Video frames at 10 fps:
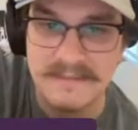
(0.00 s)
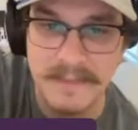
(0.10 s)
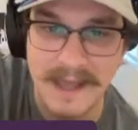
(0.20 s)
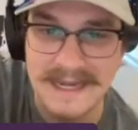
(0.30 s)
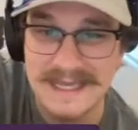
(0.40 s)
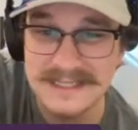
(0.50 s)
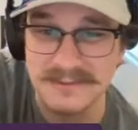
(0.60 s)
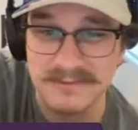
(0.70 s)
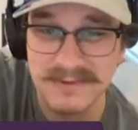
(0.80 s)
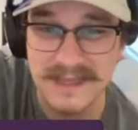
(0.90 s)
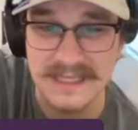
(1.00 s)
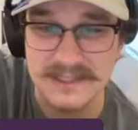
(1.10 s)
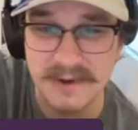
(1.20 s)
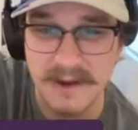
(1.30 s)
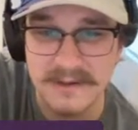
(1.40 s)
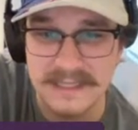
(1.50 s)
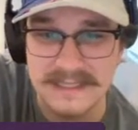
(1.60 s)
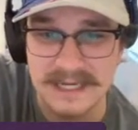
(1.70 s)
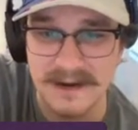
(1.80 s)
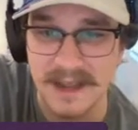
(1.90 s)
But he's really struggled
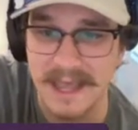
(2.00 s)
this year.